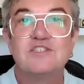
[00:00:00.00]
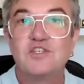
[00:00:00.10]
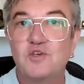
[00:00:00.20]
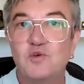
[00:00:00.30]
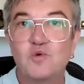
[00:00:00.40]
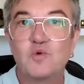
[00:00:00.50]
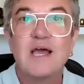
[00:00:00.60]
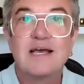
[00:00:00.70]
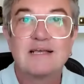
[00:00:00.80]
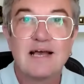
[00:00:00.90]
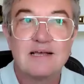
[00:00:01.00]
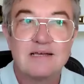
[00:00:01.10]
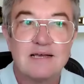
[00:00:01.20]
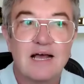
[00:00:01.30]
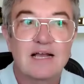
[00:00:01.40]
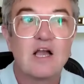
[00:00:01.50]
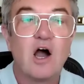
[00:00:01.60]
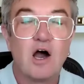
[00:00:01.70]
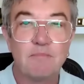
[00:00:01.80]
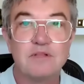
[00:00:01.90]
to
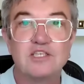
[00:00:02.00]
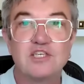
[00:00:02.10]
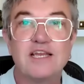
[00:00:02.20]
accomplish